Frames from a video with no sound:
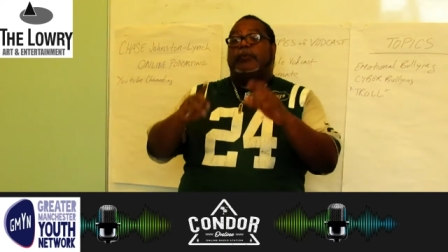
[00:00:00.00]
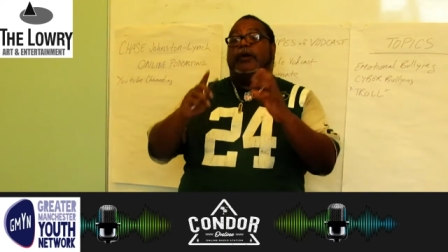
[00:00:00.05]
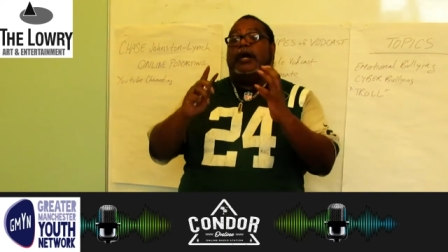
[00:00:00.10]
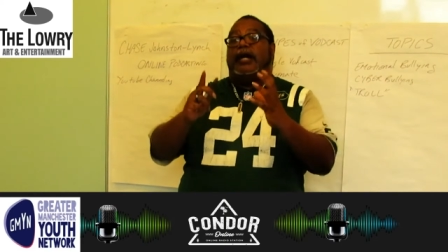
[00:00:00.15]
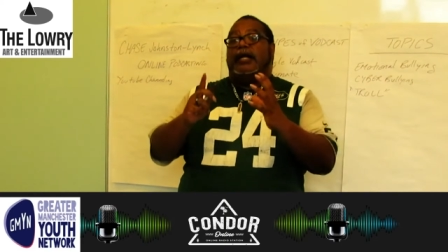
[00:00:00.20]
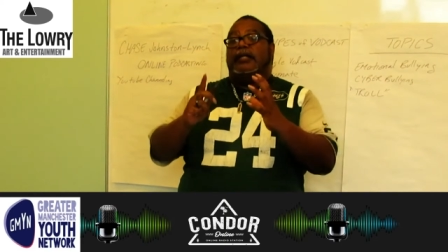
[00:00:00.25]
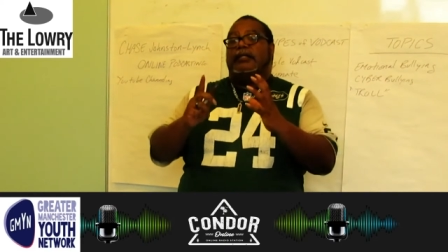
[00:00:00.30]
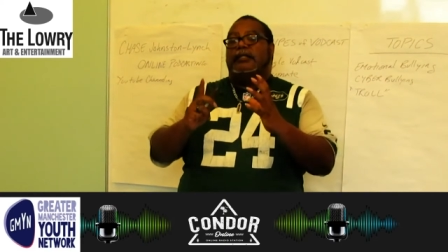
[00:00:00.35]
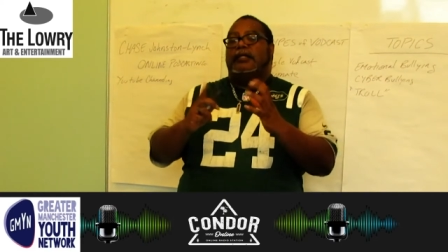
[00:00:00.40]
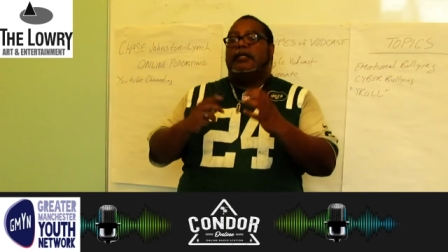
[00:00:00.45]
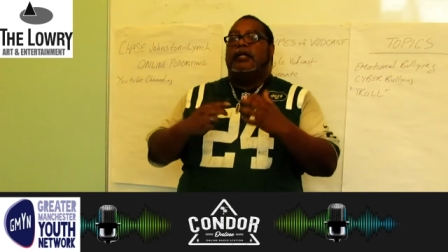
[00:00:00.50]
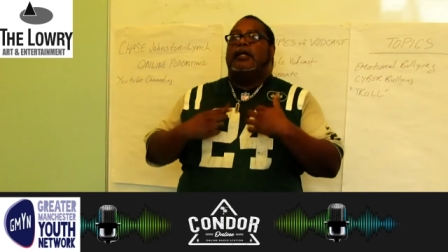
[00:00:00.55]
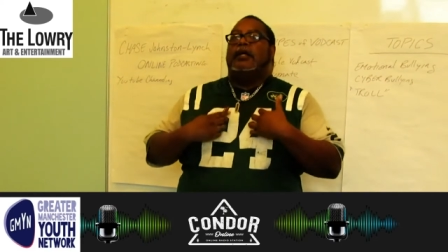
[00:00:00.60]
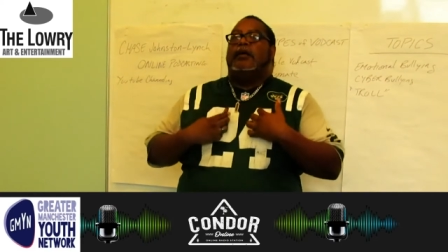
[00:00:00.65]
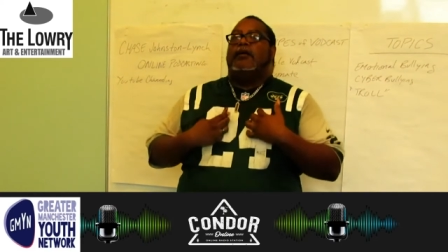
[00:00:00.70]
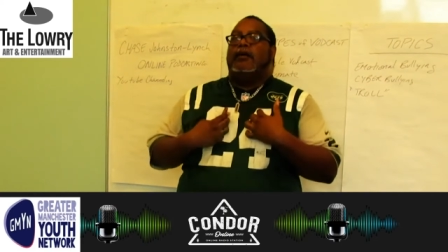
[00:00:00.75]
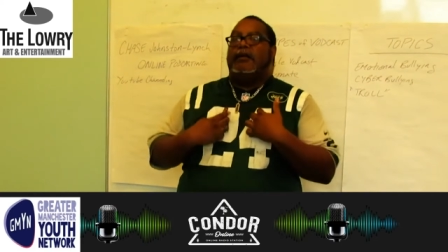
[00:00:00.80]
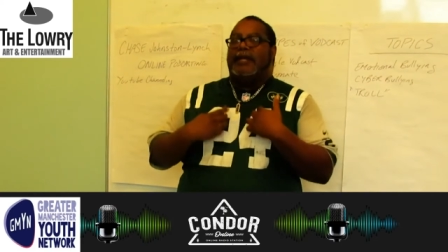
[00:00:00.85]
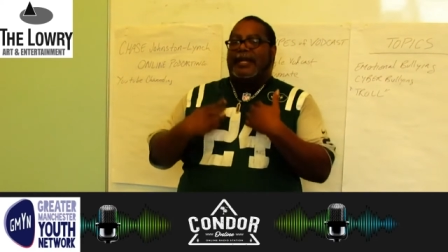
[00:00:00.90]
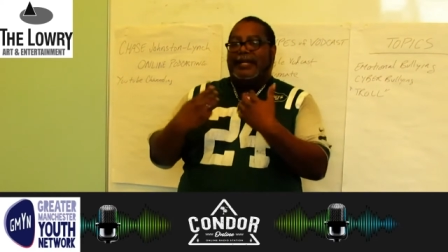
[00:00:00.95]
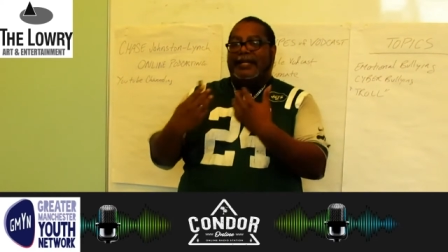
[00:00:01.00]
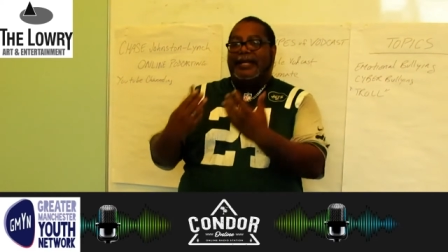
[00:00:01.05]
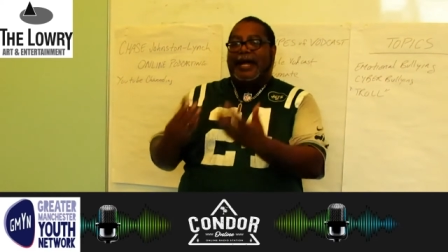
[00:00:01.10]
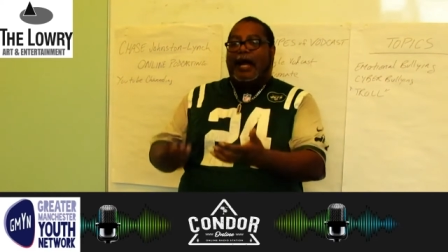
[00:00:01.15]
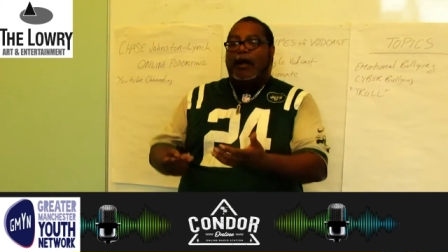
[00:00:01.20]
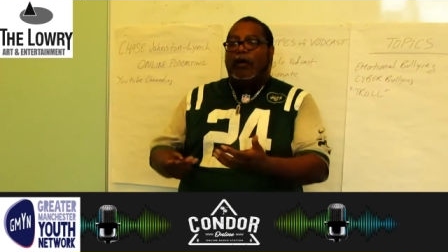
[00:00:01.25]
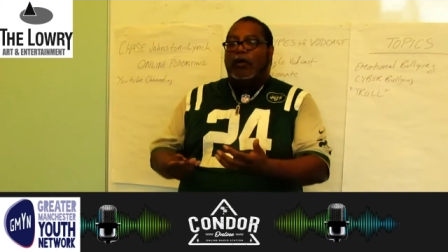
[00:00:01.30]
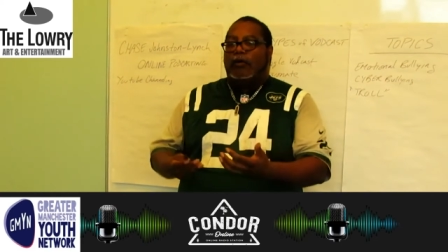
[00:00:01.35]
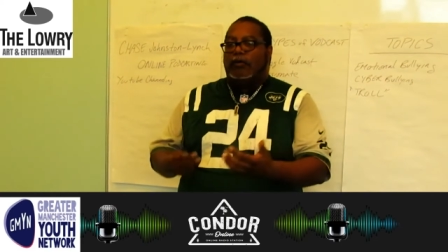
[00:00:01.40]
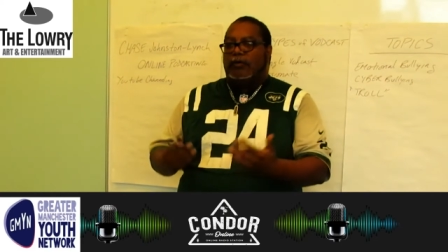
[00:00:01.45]
but in
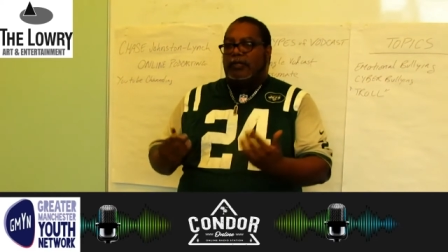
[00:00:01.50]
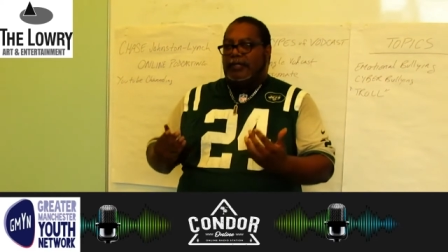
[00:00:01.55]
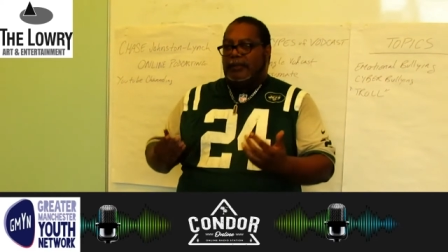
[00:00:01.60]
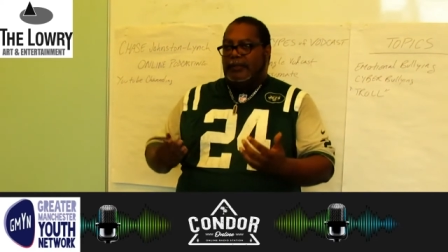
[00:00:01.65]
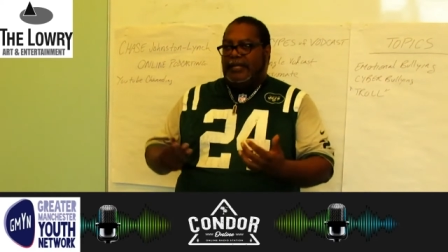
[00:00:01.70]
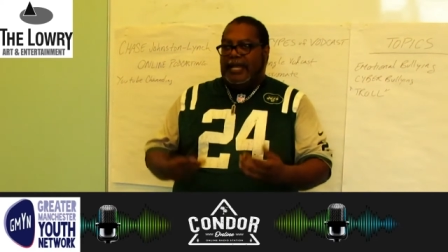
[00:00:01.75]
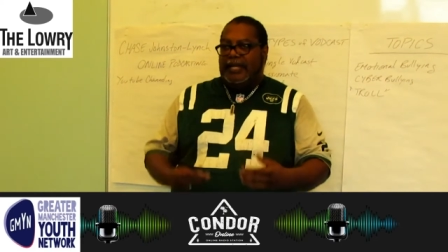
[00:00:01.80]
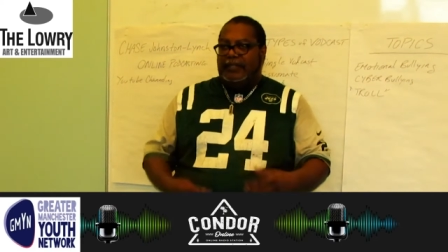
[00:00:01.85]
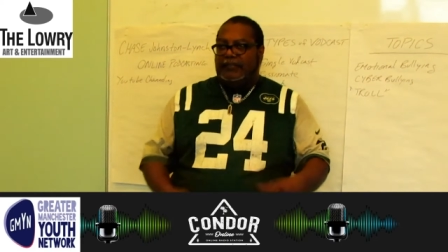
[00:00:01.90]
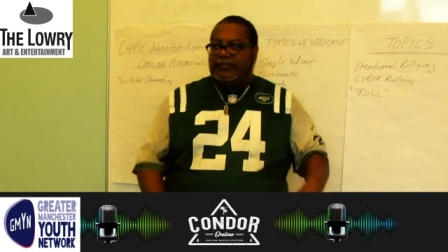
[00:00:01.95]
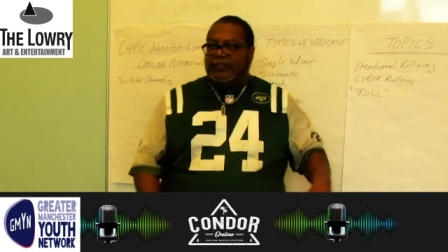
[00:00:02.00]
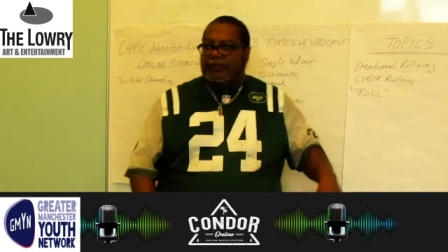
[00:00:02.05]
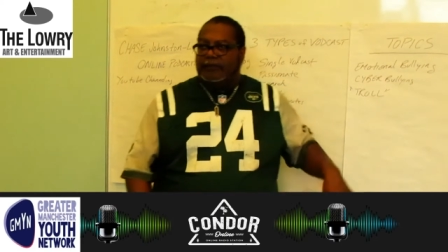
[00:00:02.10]
our case